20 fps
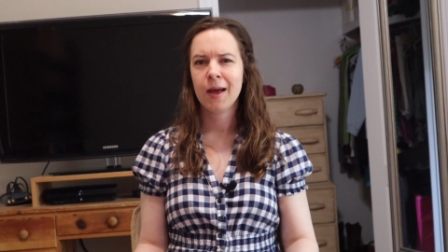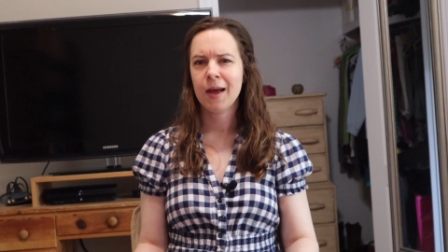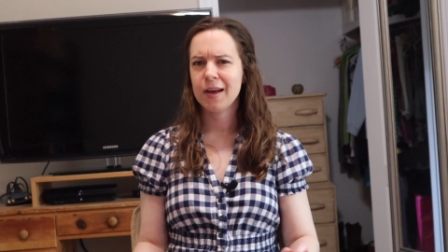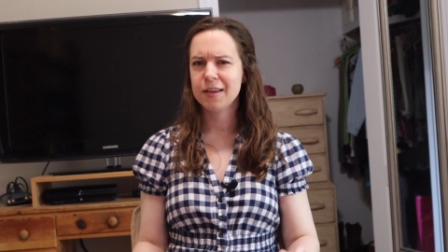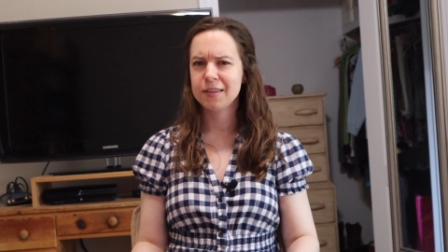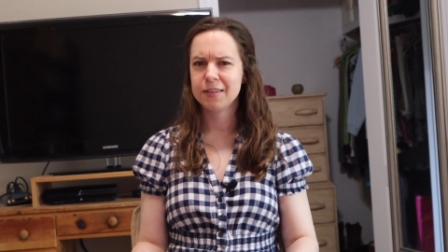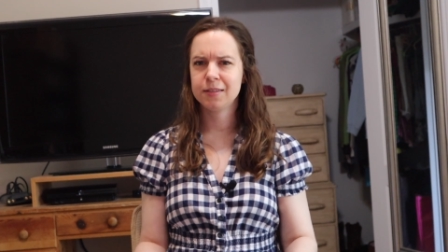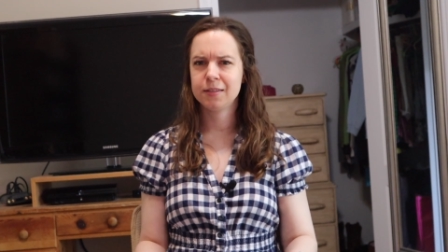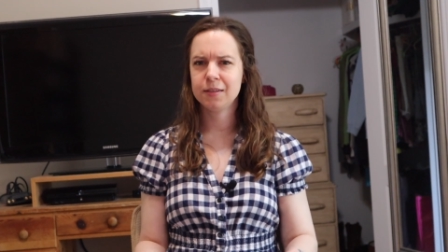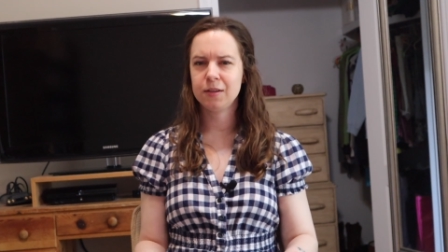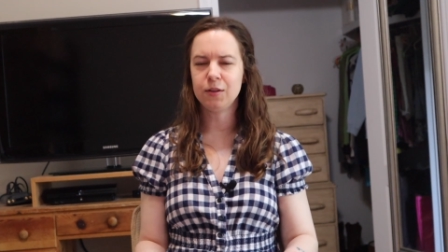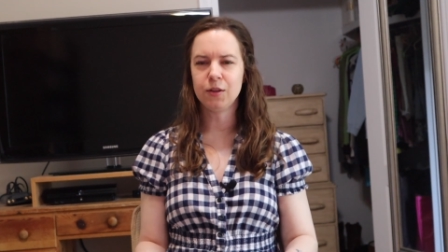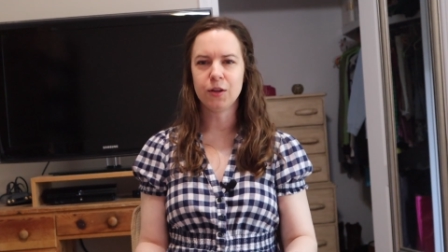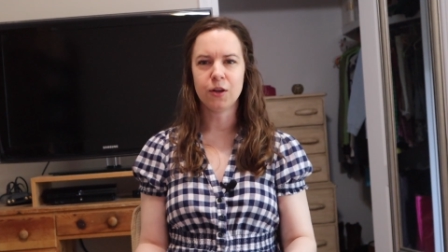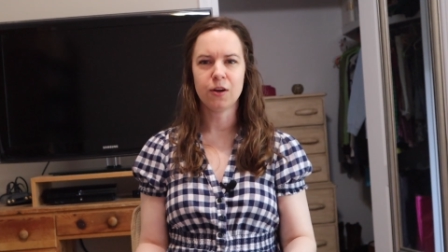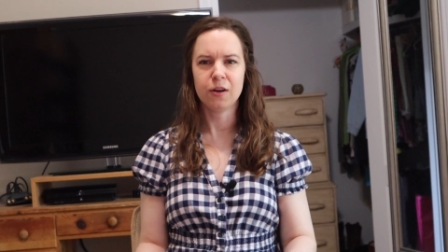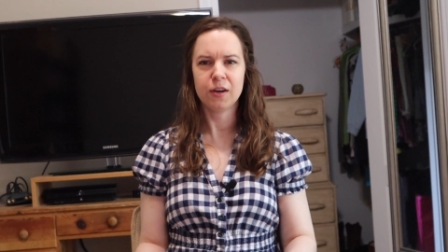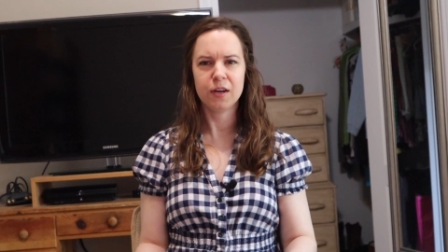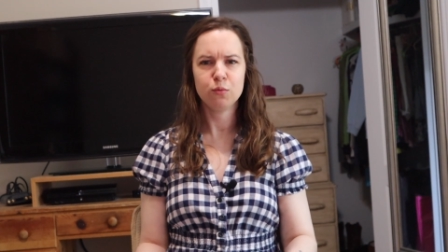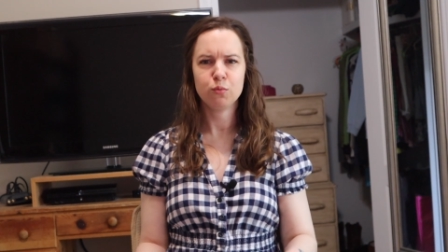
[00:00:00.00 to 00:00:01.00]
As
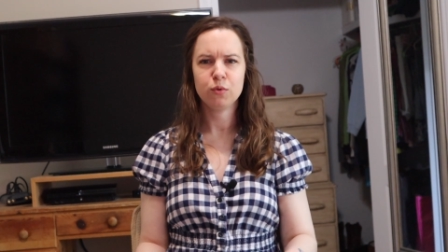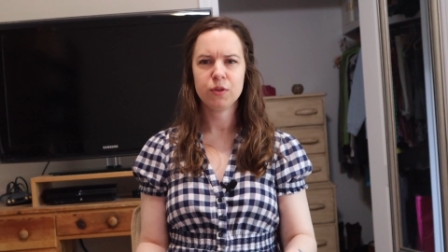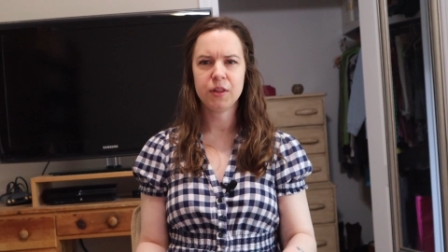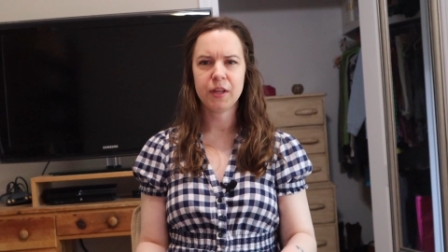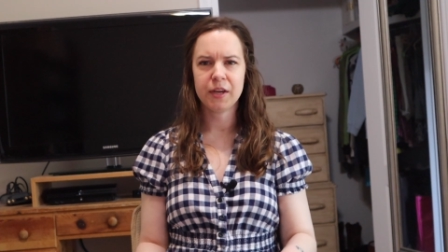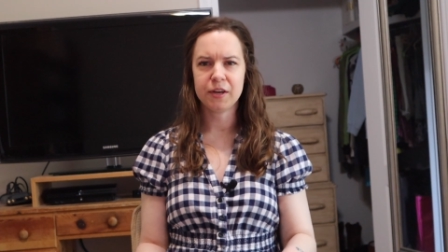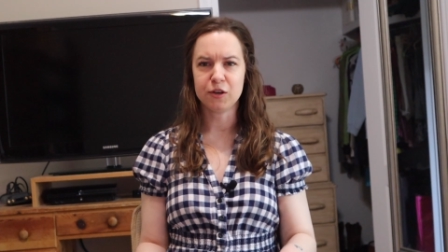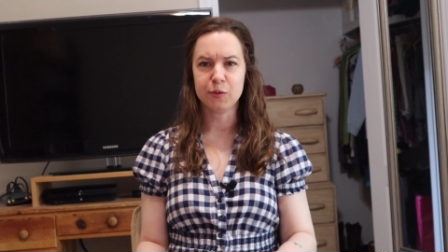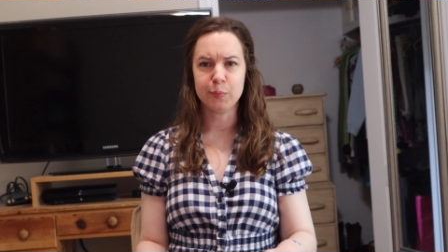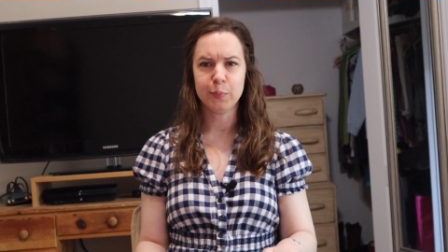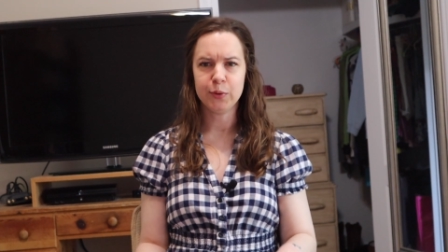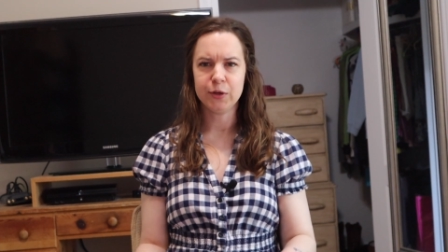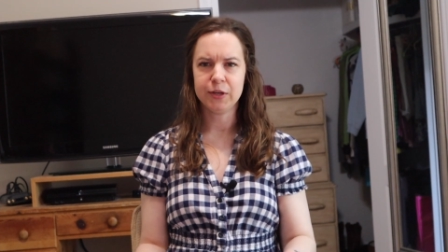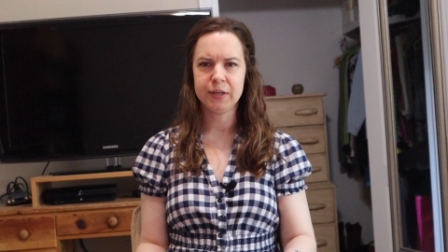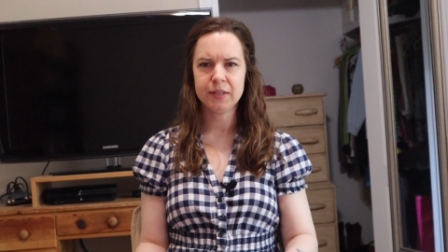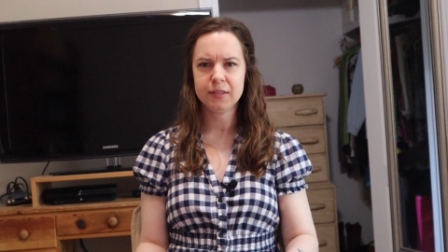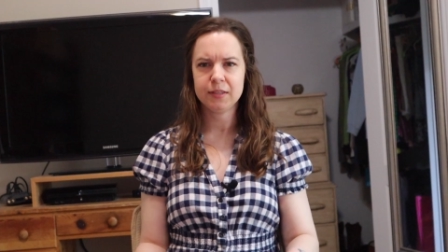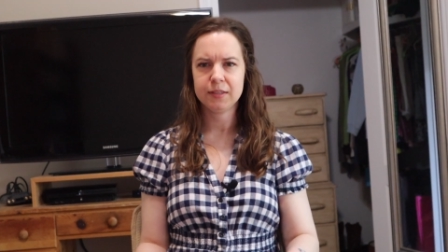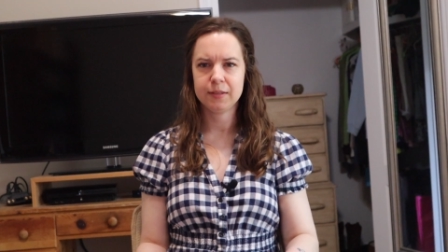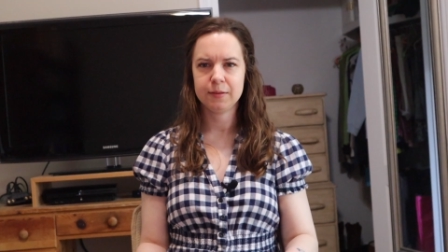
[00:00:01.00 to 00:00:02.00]
Salon would later put
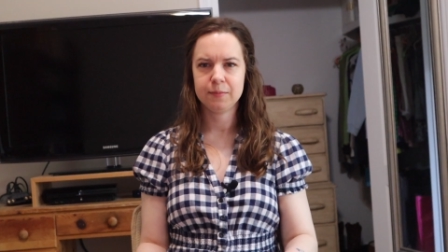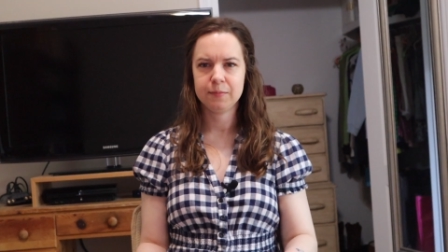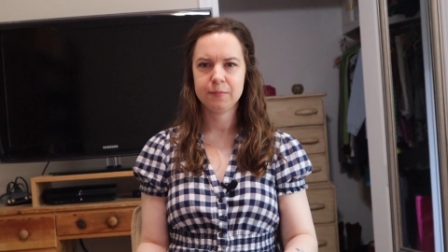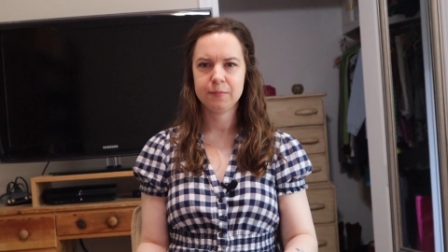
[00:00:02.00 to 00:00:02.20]
it,